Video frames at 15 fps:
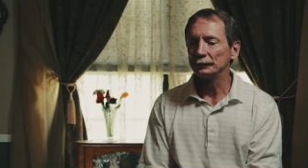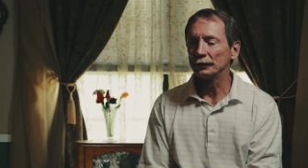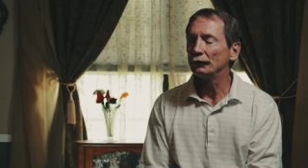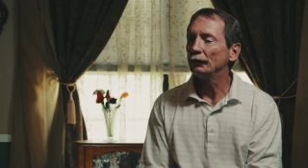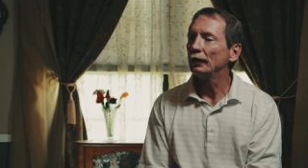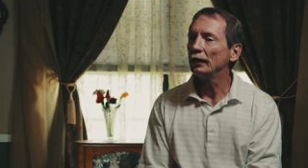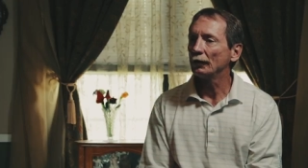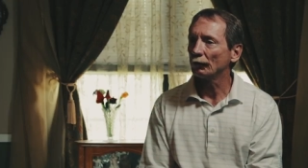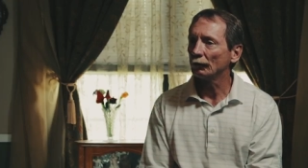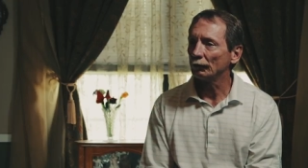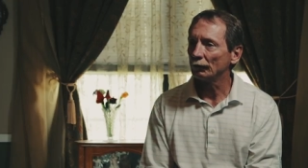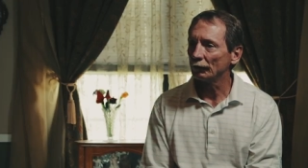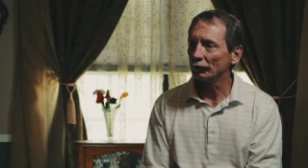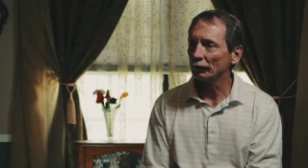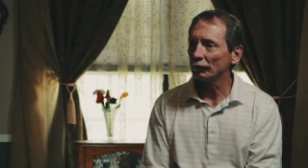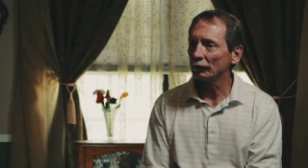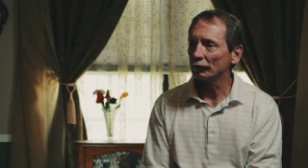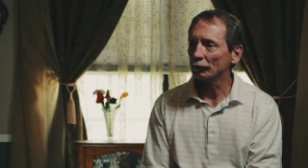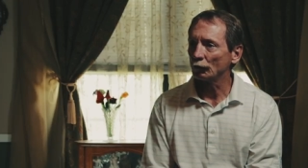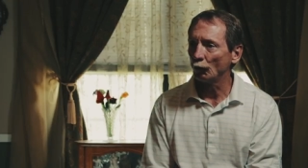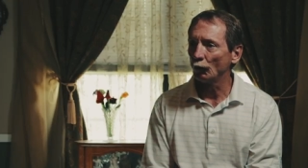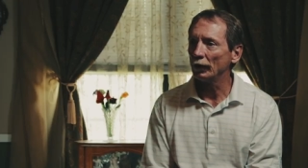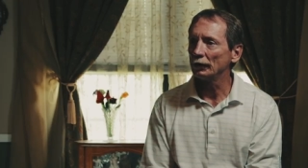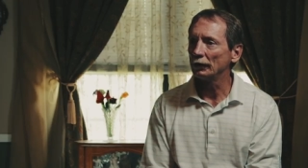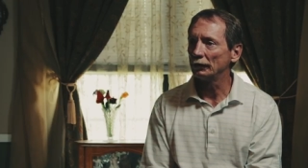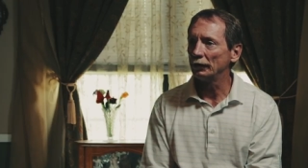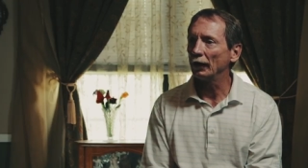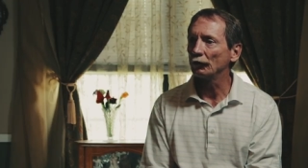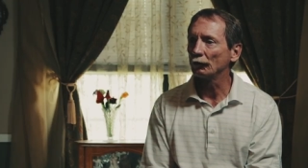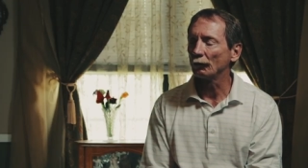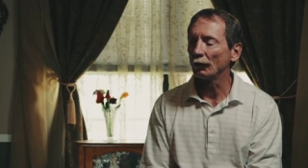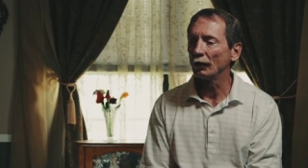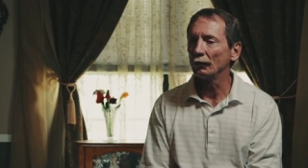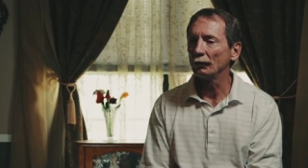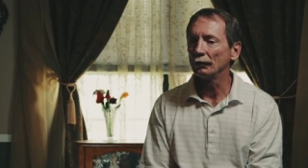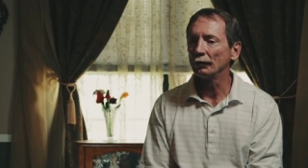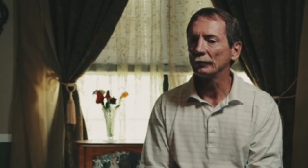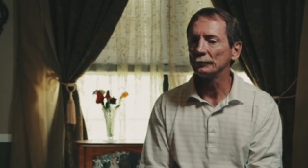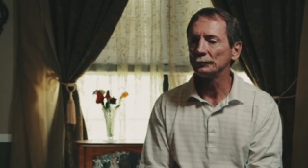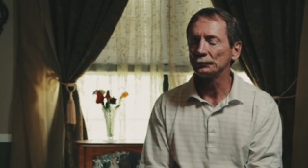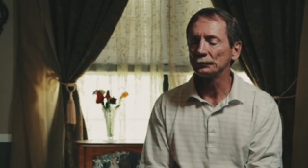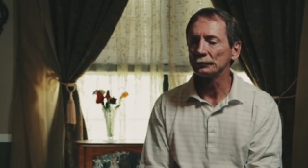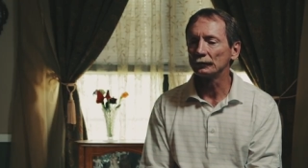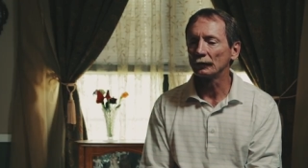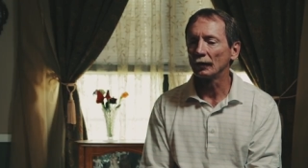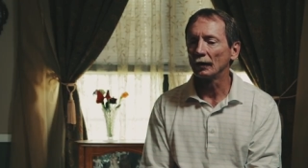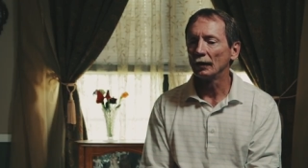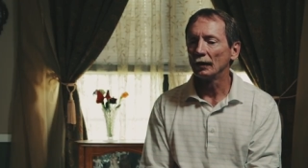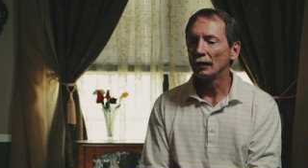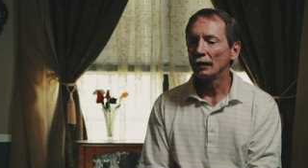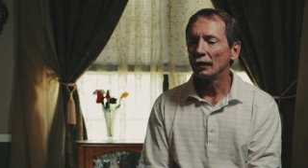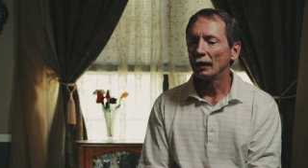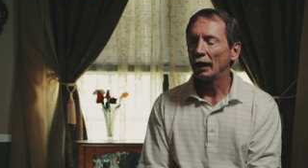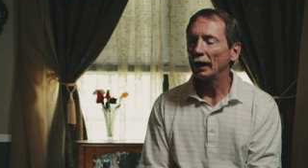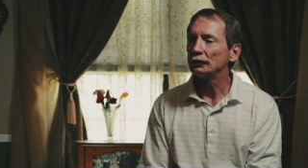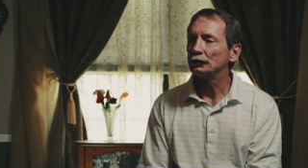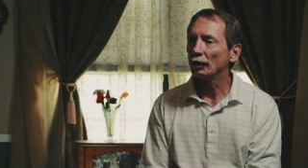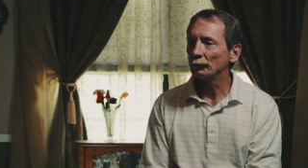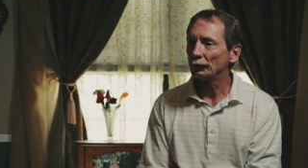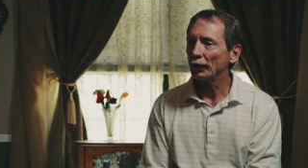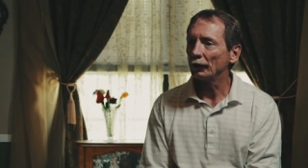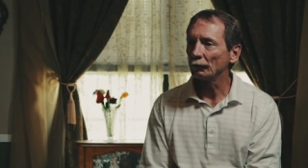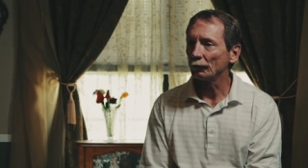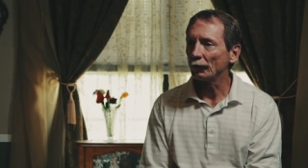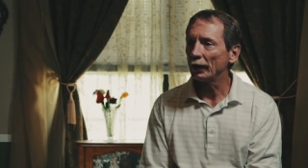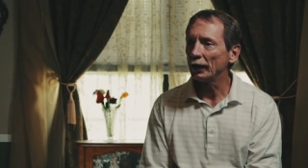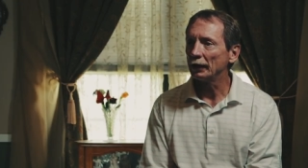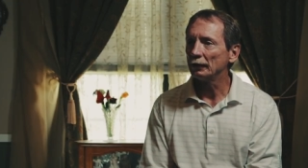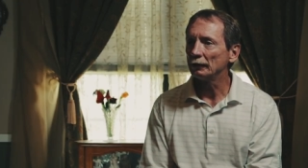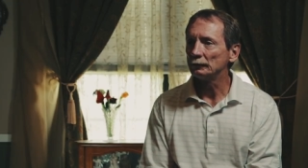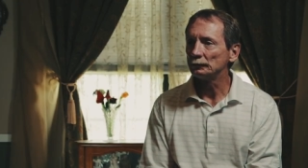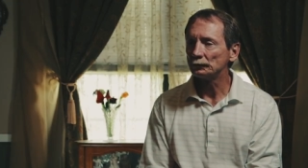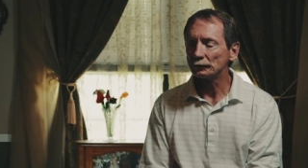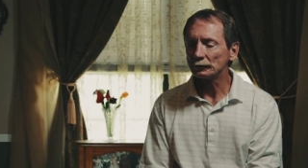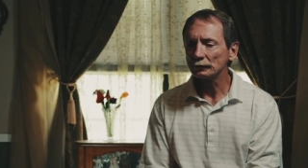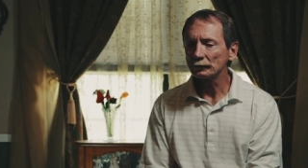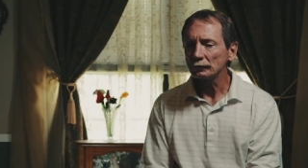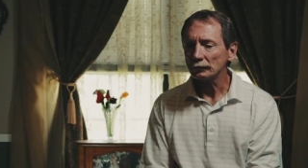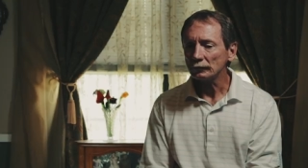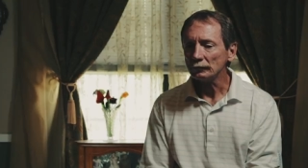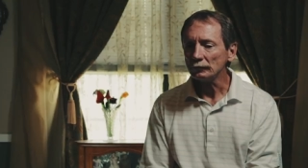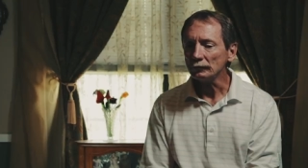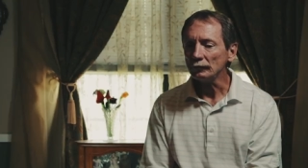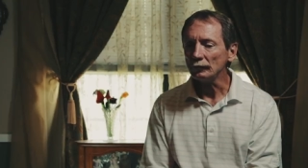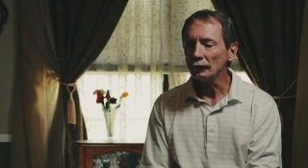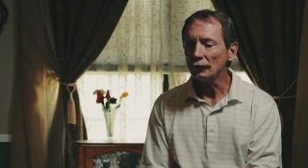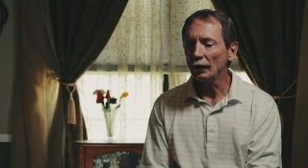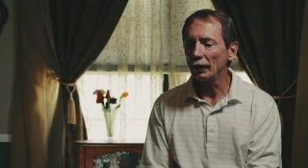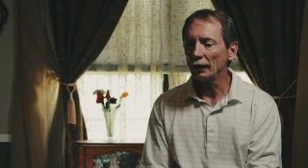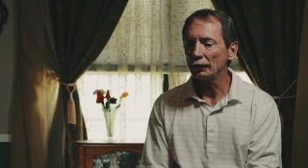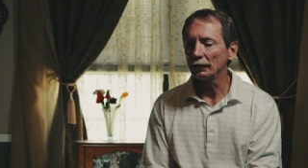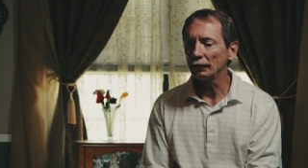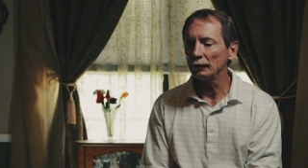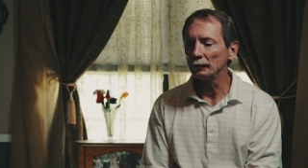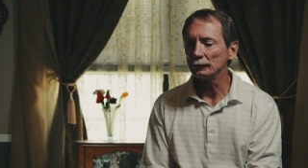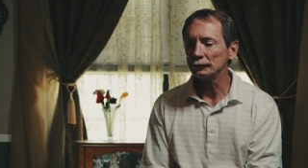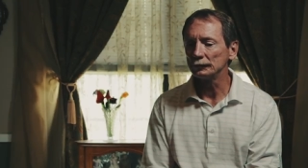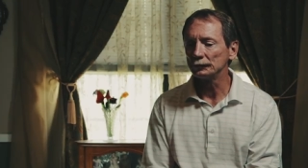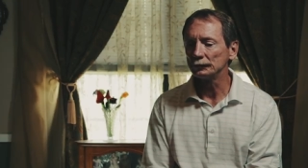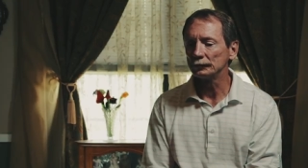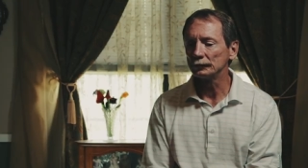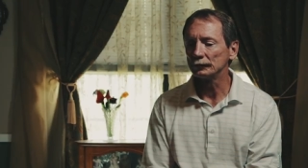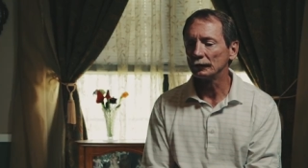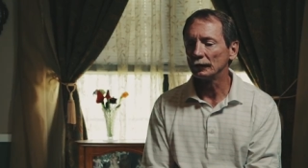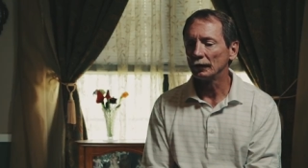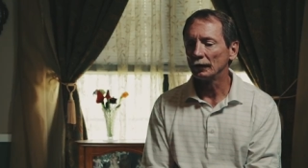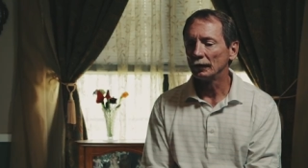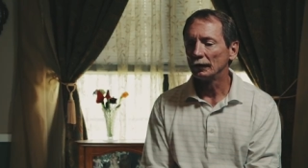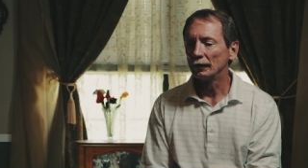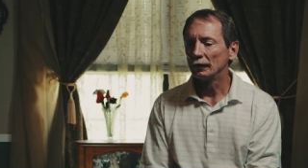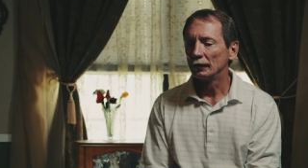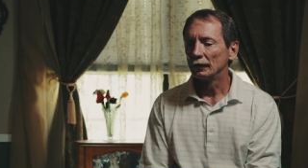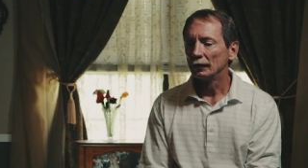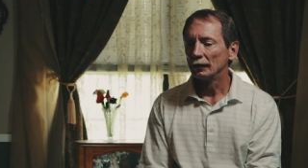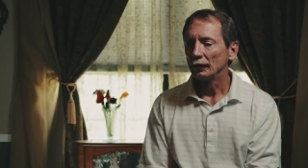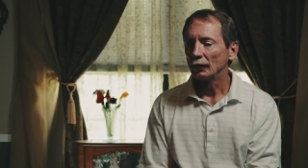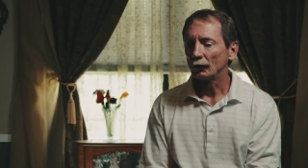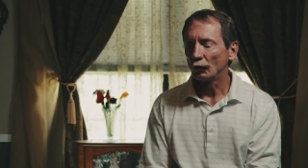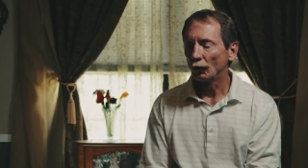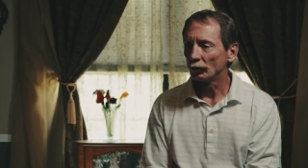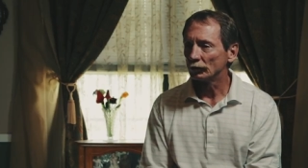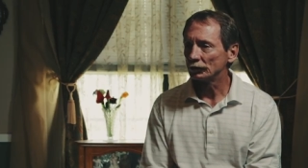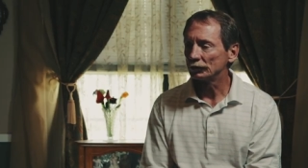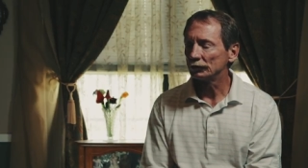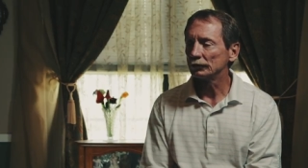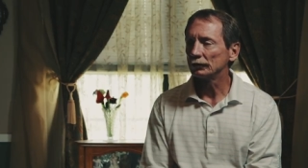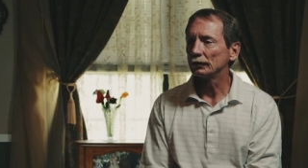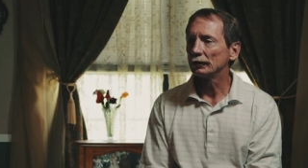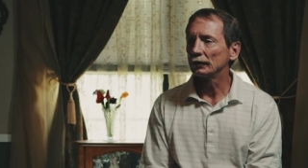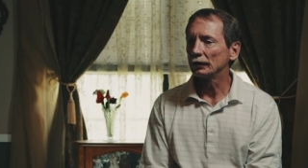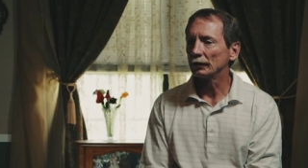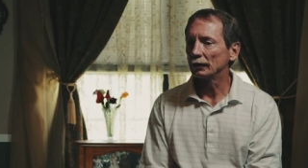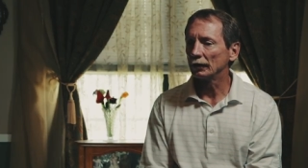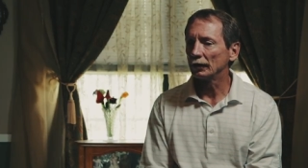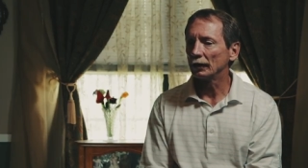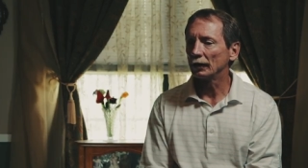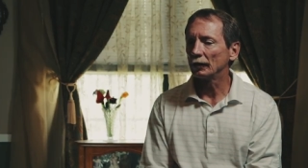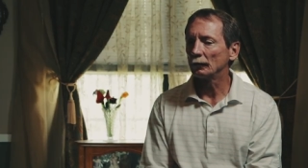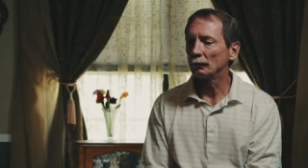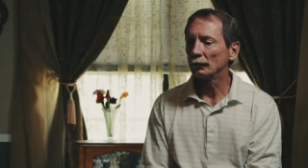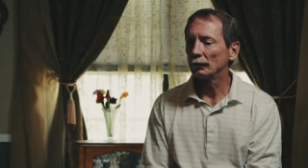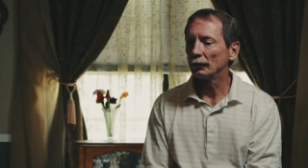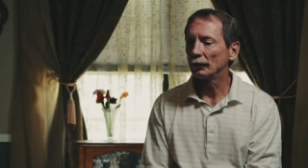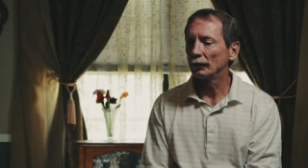the vehicle quits down the road. I jumped out and ran, and um, of course, um,